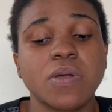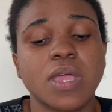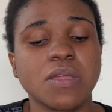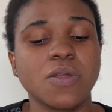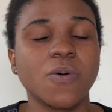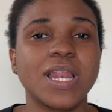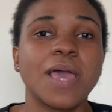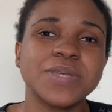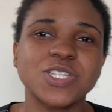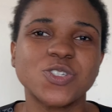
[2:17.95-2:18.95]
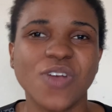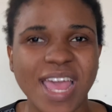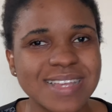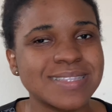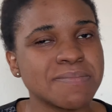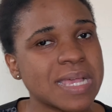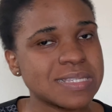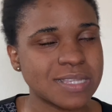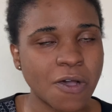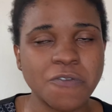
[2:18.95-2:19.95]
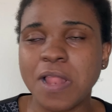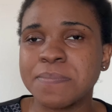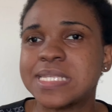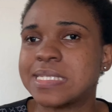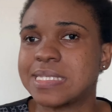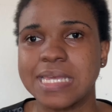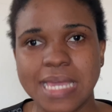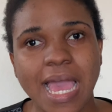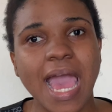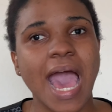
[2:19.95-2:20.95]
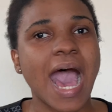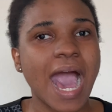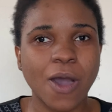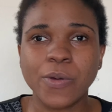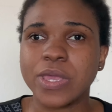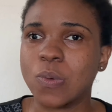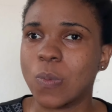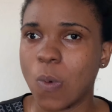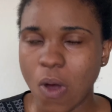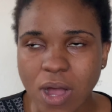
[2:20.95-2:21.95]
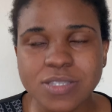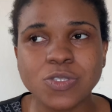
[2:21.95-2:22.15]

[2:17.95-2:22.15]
okay, you know what, let me try it myself, let me see how it works.